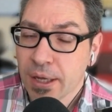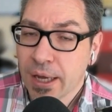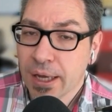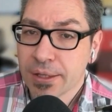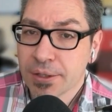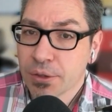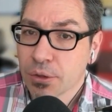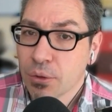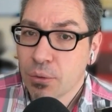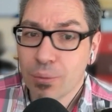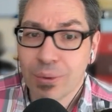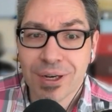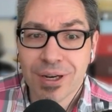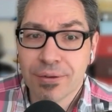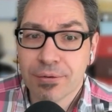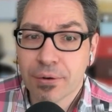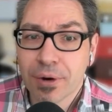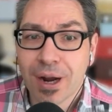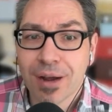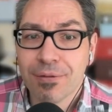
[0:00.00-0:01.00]
And so
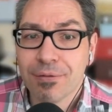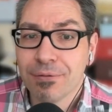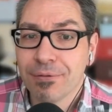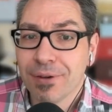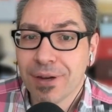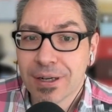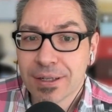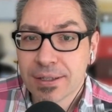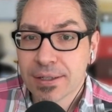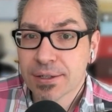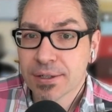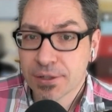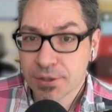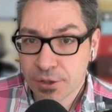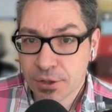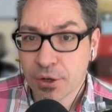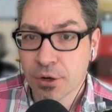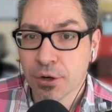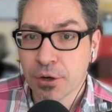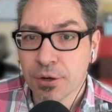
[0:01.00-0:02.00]
whenever I felt
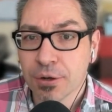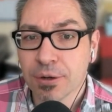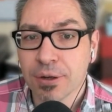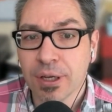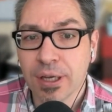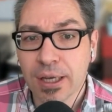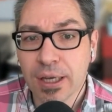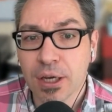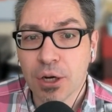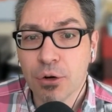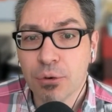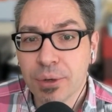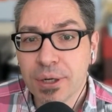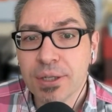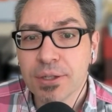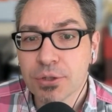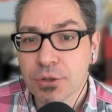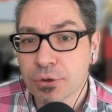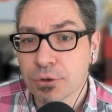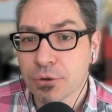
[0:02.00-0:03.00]
stuck, a quick
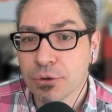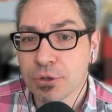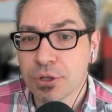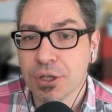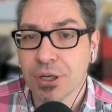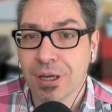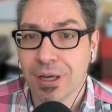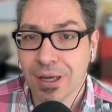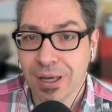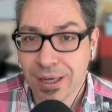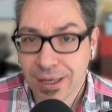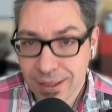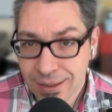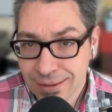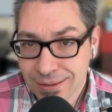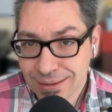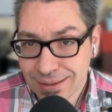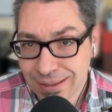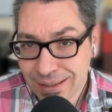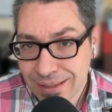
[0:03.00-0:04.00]
search
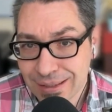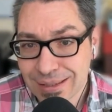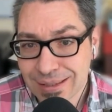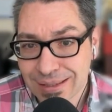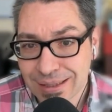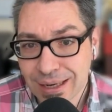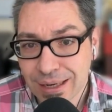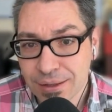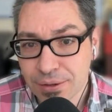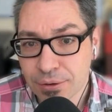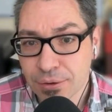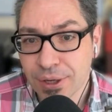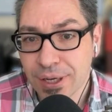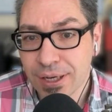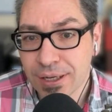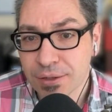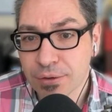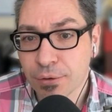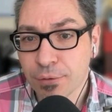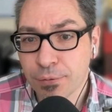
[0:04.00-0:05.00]
in, inside the
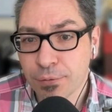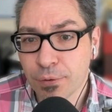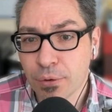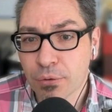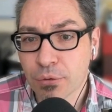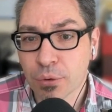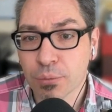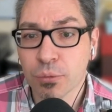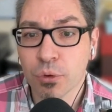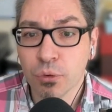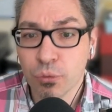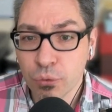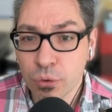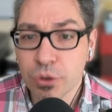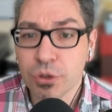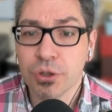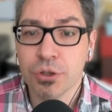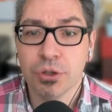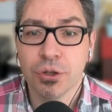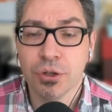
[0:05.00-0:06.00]
Hazel forum
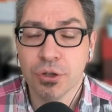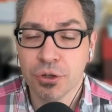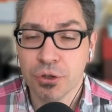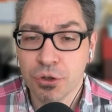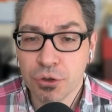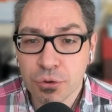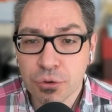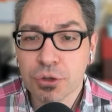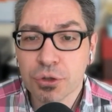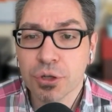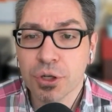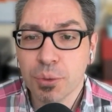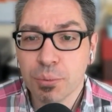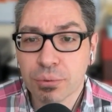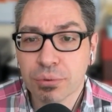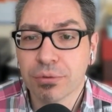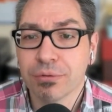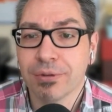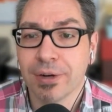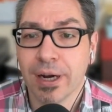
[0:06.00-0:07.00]
would usually
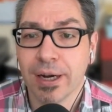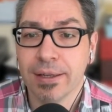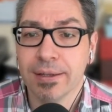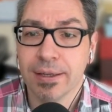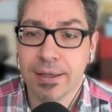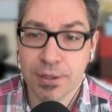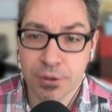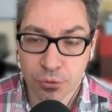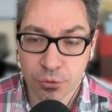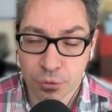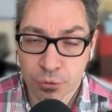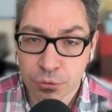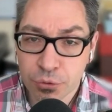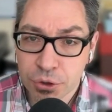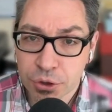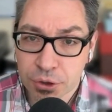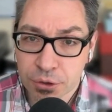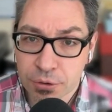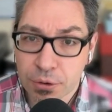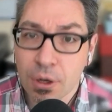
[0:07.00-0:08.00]
provide a
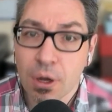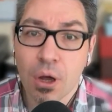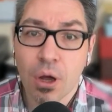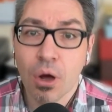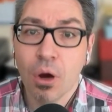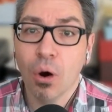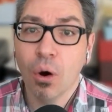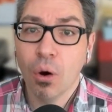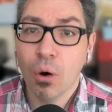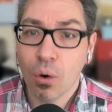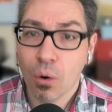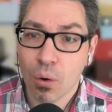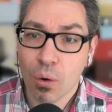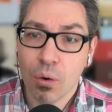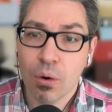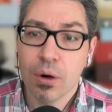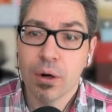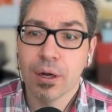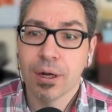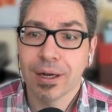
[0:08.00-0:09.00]
solution
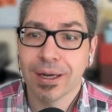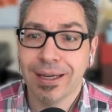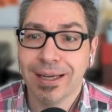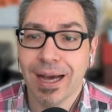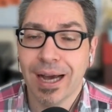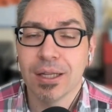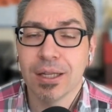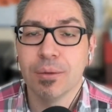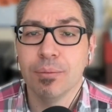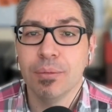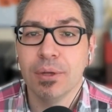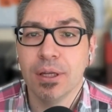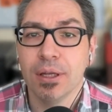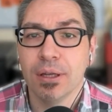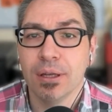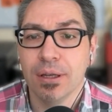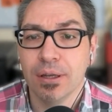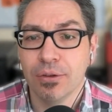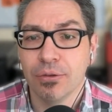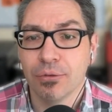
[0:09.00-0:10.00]
or guide
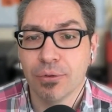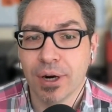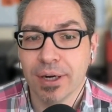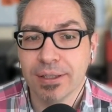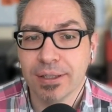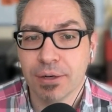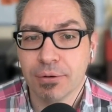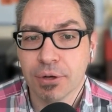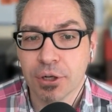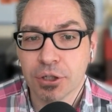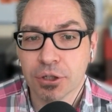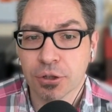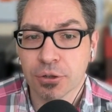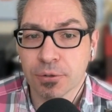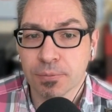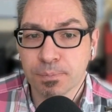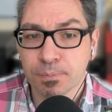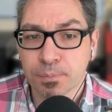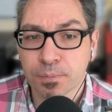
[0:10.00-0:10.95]
me in the right direction.